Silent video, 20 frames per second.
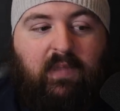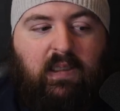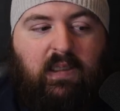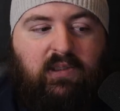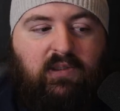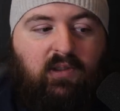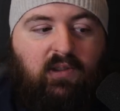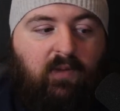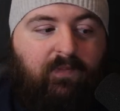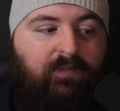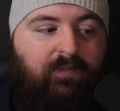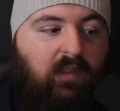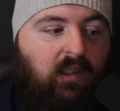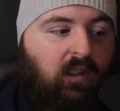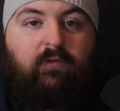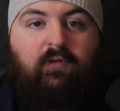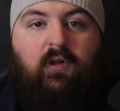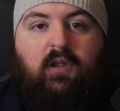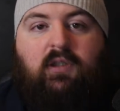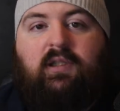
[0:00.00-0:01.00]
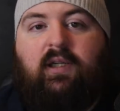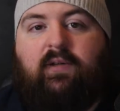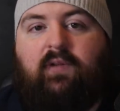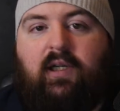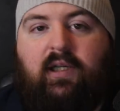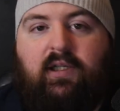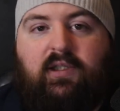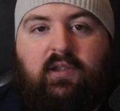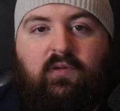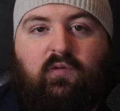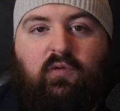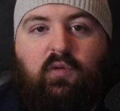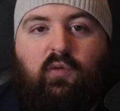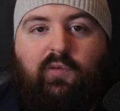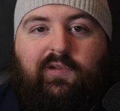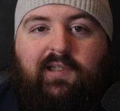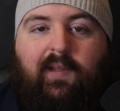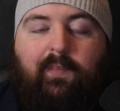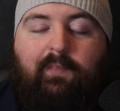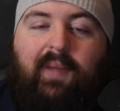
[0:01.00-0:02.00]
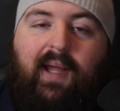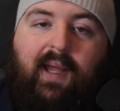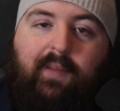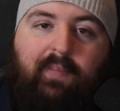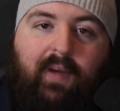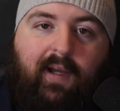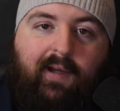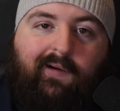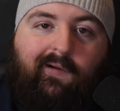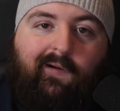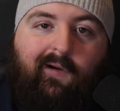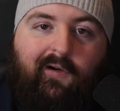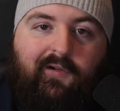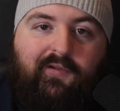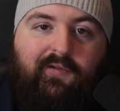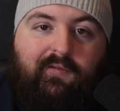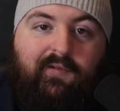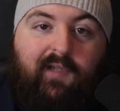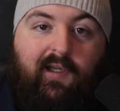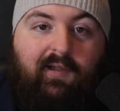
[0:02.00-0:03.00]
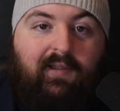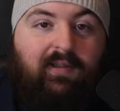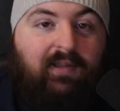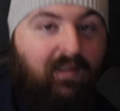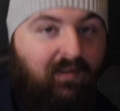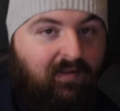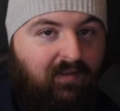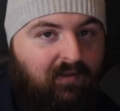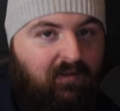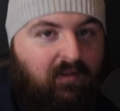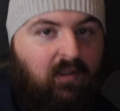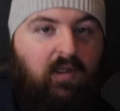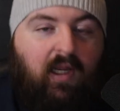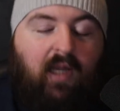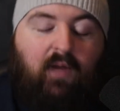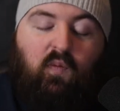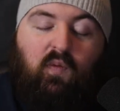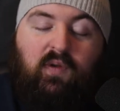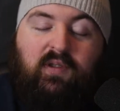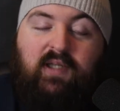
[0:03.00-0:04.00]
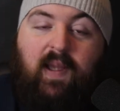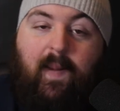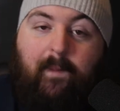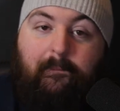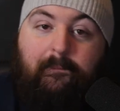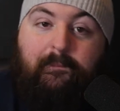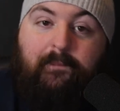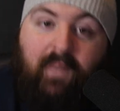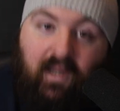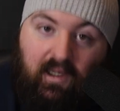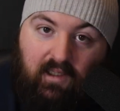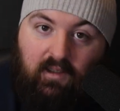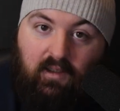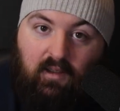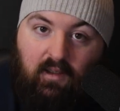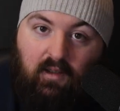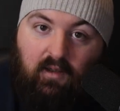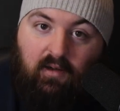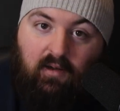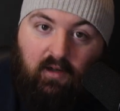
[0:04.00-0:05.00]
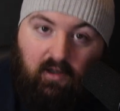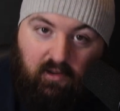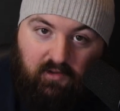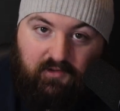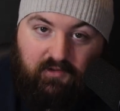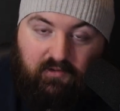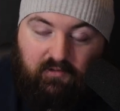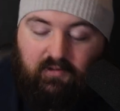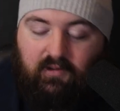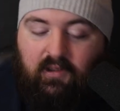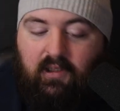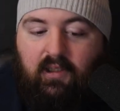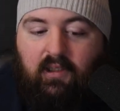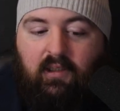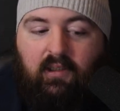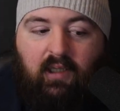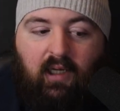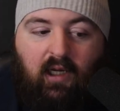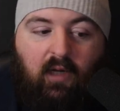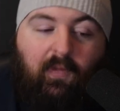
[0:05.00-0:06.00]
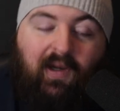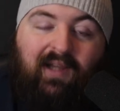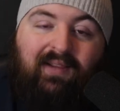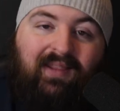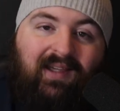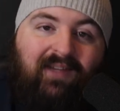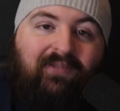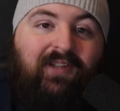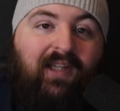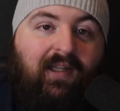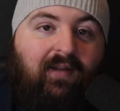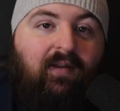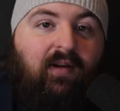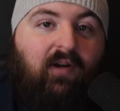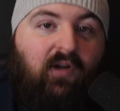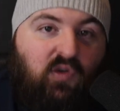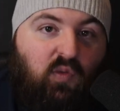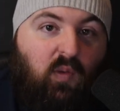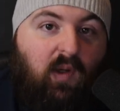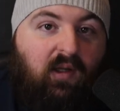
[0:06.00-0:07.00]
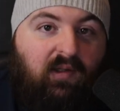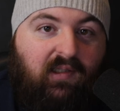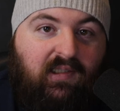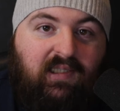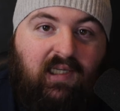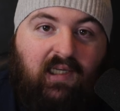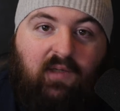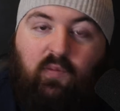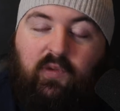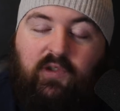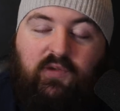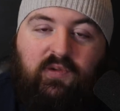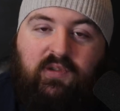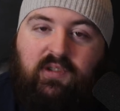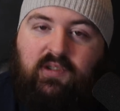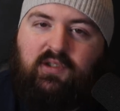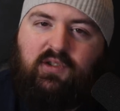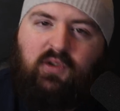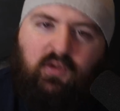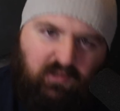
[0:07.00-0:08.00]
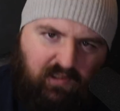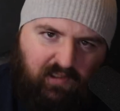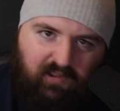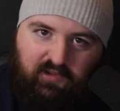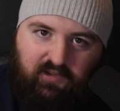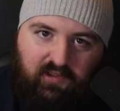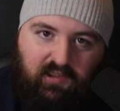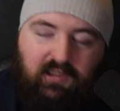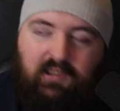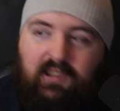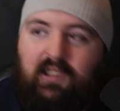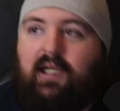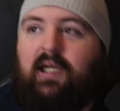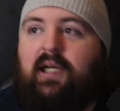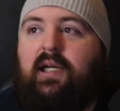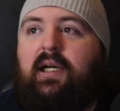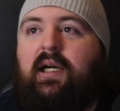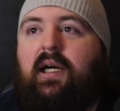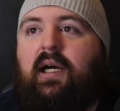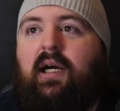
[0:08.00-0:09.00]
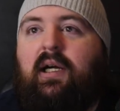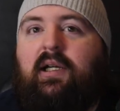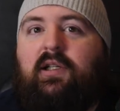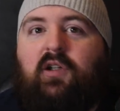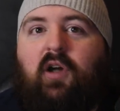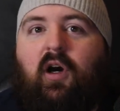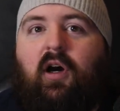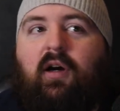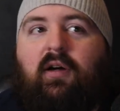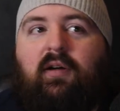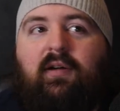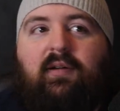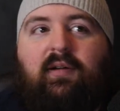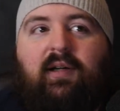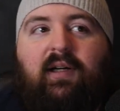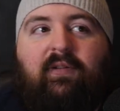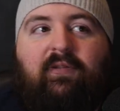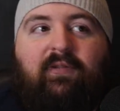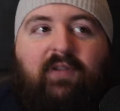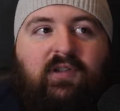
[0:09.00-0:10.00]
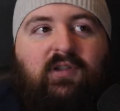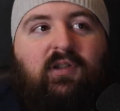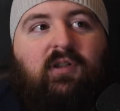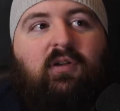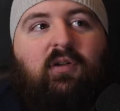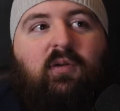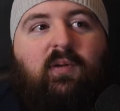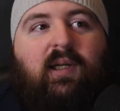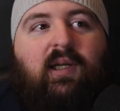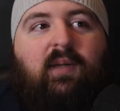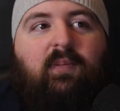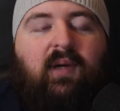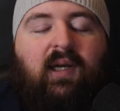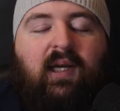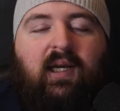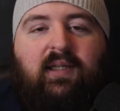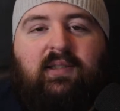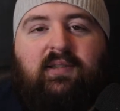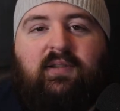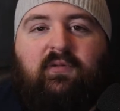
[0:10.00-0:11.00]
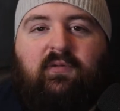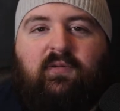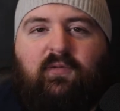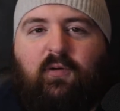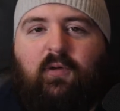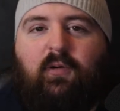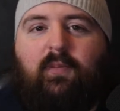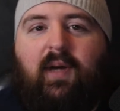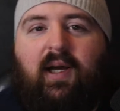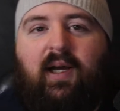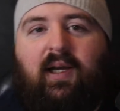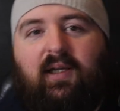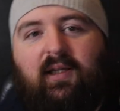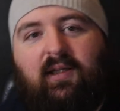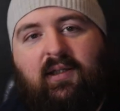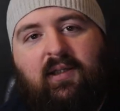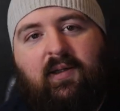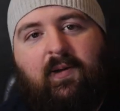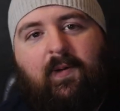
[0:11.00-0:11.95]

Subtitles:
So, the first ever night shift role was in a backpacker hostel down in London. It was a big hostel. I lived in there as well at the time, which was so dangerous. Not in a physical way, but as in for my